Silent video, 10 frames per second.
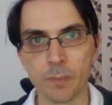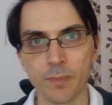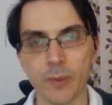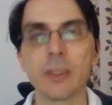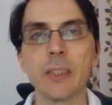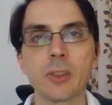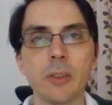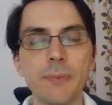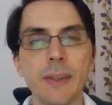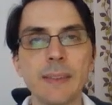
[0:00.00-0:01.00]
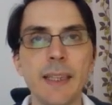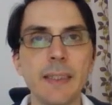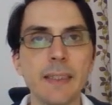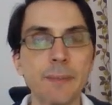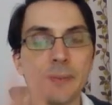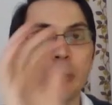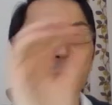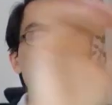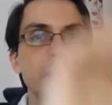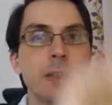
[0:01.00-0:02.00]
Okay, so if I take, if the,
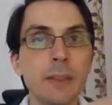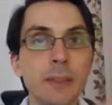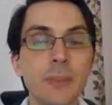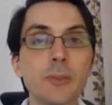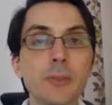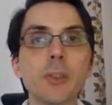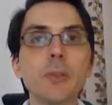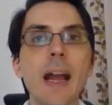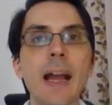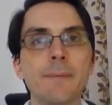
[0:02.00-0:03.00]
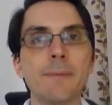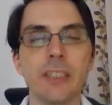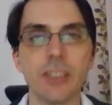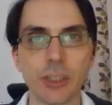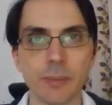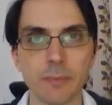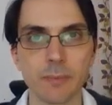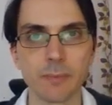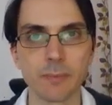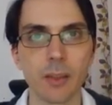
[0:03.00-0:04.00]
if the true average
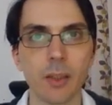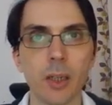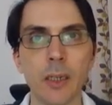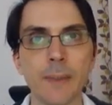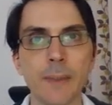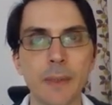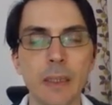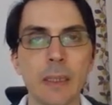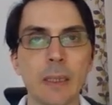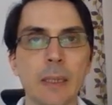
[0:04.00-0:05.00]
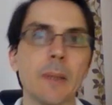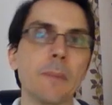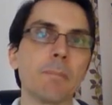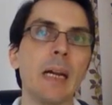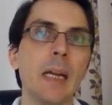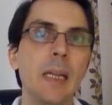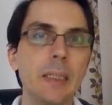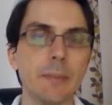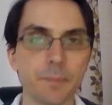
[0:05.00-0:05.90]
of my,